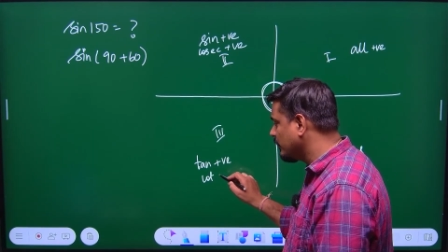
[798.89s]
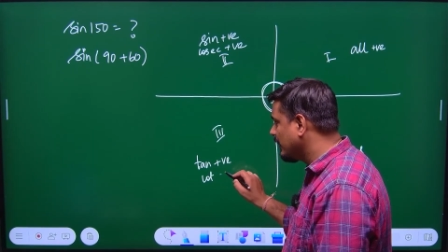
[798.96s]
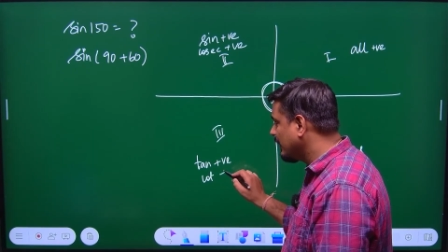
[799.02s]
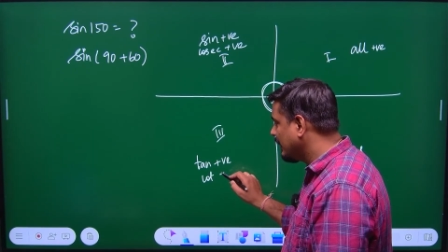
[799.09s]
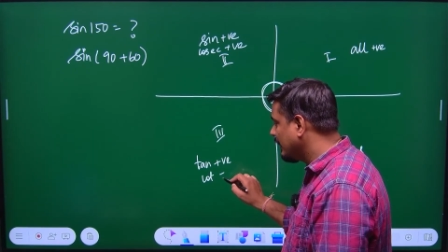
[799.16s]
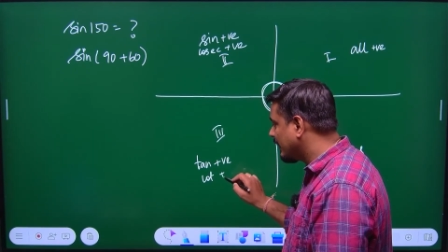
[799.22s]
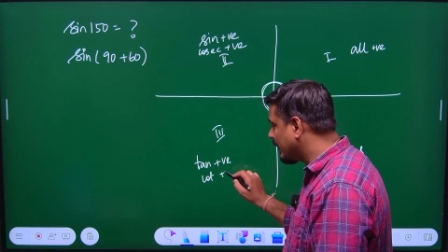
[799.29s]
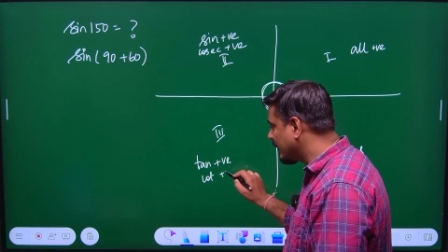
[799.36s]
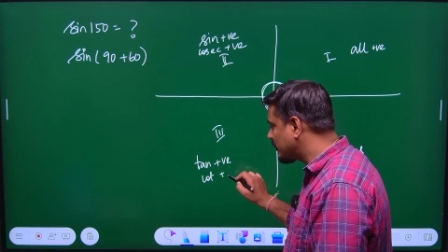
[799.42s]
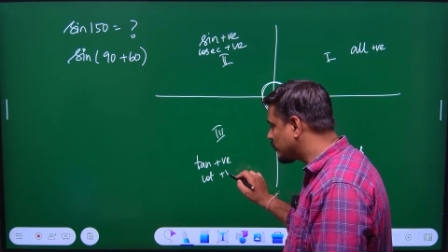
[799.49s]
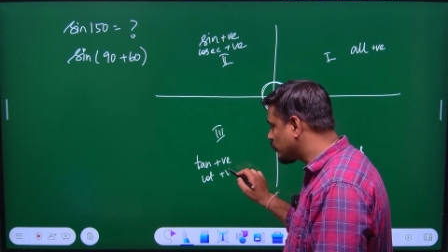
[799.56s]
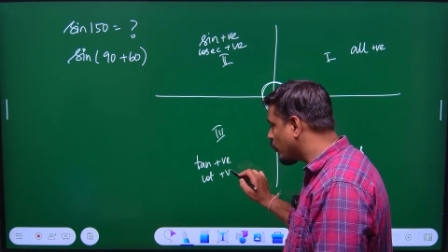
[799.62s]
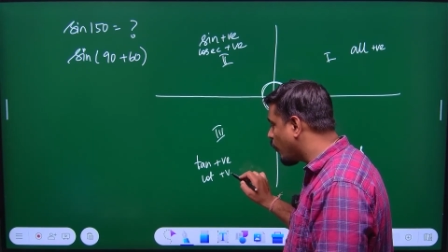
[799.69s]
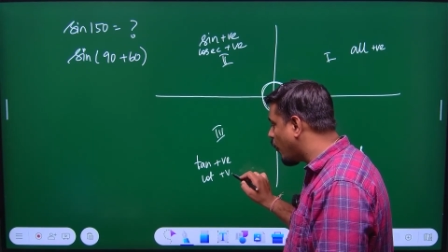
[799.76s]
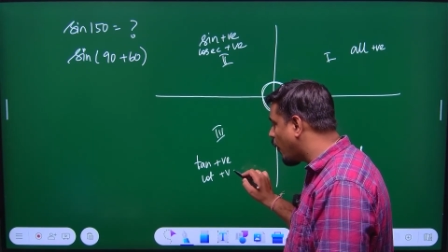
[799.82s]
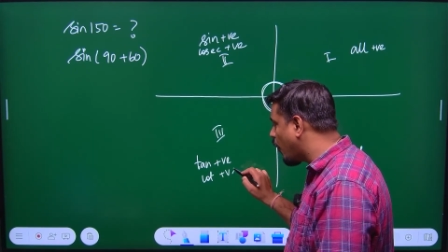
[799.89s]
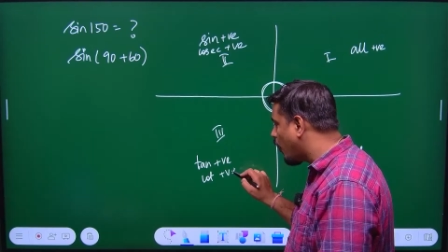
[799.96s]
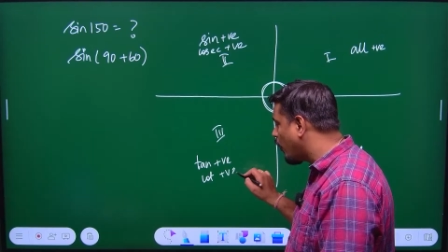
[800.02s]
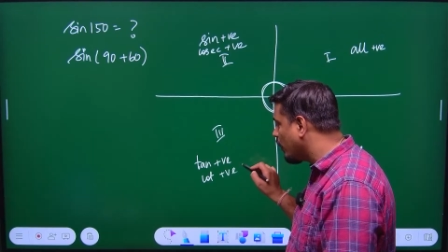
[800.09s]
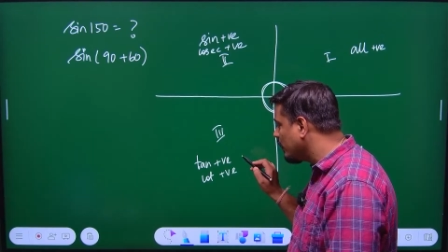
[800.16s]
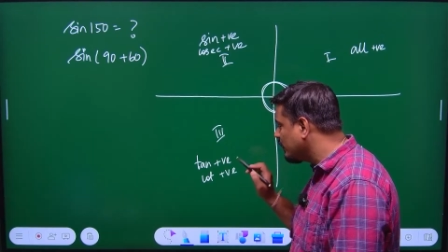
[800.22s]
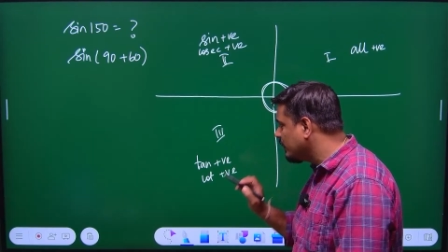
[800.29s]
Rest
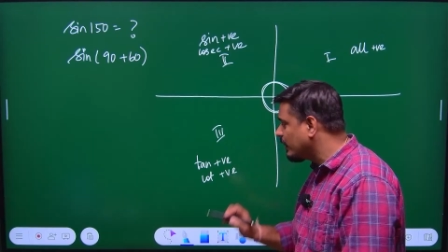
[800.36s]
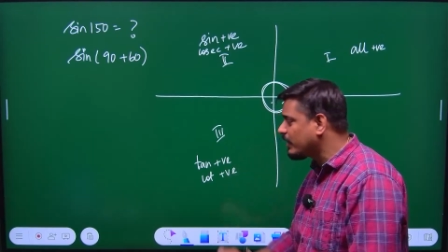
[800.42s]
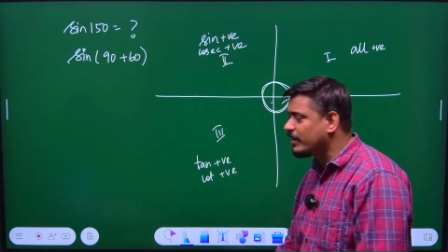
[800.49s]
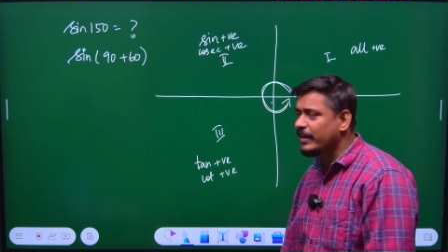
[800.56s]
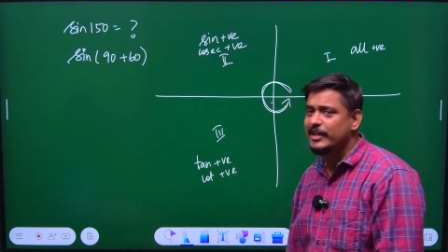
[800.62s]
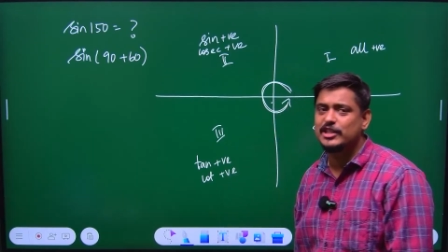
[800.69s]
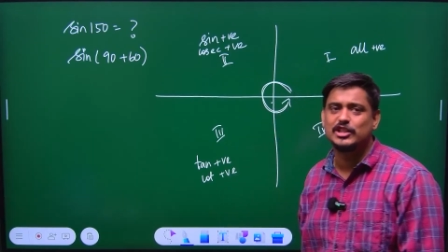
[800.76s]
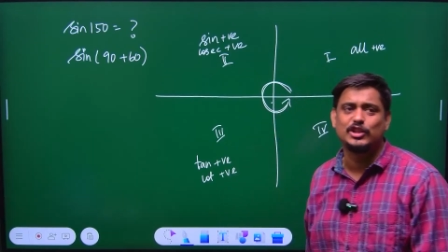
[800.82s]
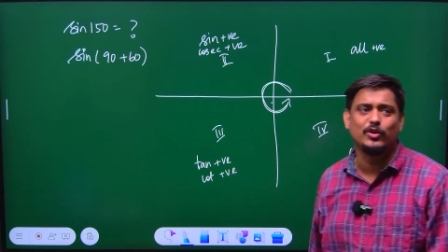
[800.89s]
all the ratios